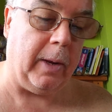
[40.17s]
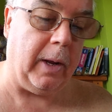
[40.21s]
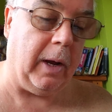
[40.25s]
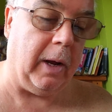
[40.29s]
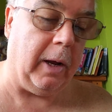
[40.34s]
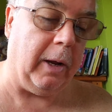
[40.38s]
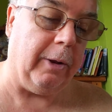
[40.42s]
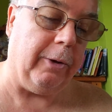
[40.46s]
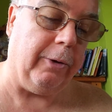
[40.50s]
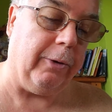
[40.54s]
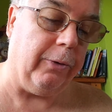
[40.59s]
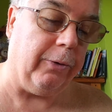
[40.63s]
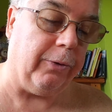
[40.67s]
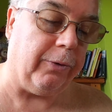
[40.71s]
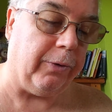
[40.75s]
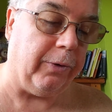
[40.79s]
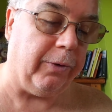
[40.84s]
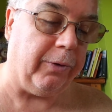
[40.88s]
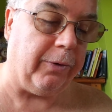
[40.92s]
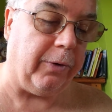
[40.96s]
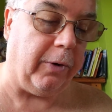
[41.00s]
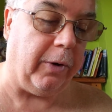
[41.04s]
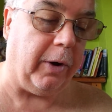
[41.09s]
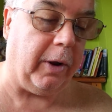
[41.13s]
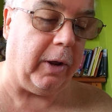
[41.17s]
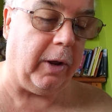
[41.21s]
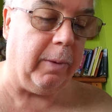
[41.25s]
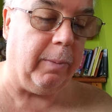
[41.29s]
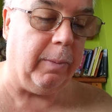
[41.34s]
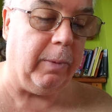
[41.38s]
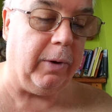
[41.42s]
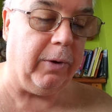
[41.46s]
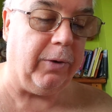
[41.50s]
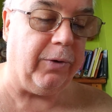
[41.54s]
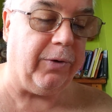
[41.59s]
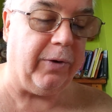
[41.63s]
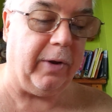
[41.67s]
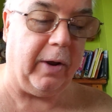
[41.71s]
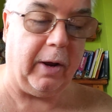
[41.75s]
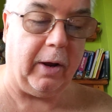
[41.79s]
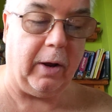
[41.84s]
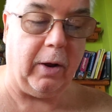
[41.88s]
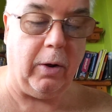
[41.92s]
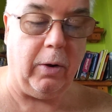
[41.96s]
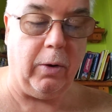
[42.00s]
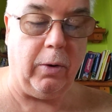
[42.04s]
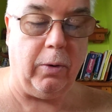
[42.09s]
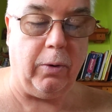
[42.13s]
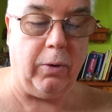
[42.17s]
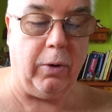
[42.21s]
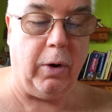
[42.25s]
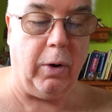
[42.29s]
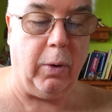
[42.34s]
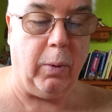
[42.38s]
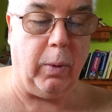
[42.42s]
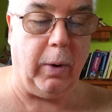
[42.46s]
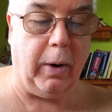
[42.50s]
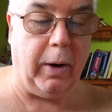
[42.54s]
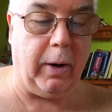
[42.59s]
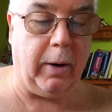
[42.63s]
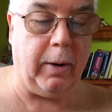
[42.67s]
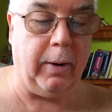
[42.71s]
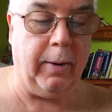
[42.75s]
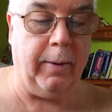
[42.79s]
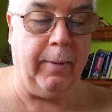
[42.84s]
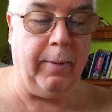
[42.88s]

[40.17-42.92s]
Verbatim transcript: on useless arguments that go nowhere.